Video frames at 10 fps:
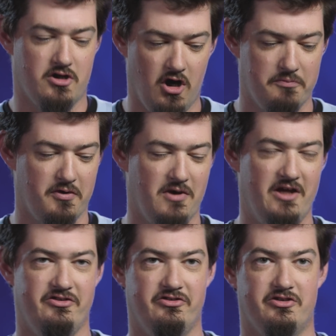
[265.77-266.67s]

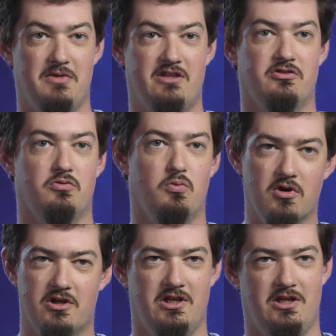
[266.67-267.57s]
compromises to make this
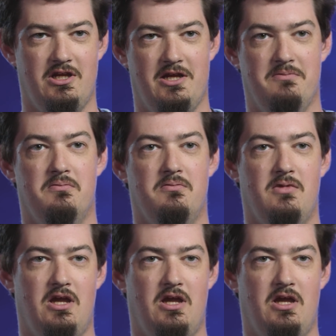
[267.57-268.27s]
work in a game,